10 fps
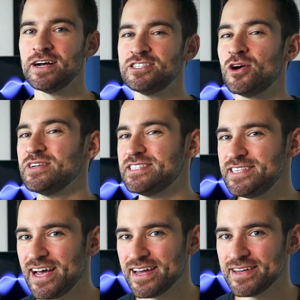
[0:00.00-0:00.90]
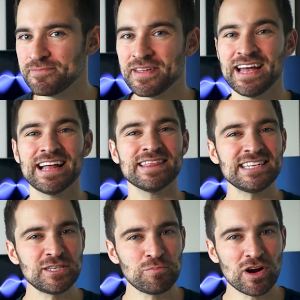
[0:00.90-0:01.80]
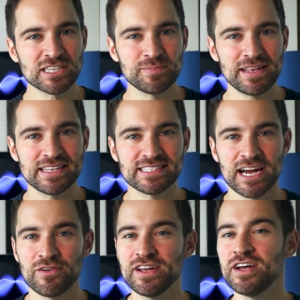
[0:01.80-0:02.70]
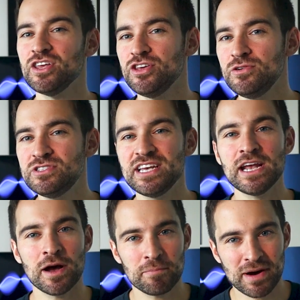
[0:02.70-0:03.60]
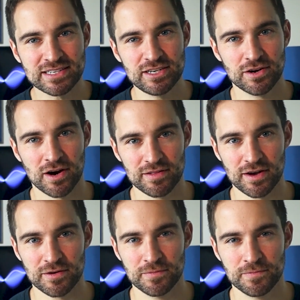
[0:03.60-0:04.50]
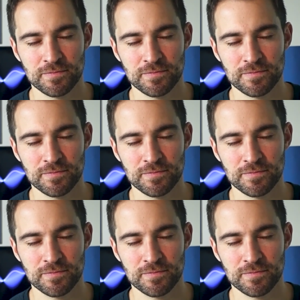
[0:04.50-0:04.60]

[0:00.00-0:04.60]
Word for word: So instead, let's approximate this area using Monte Carlo.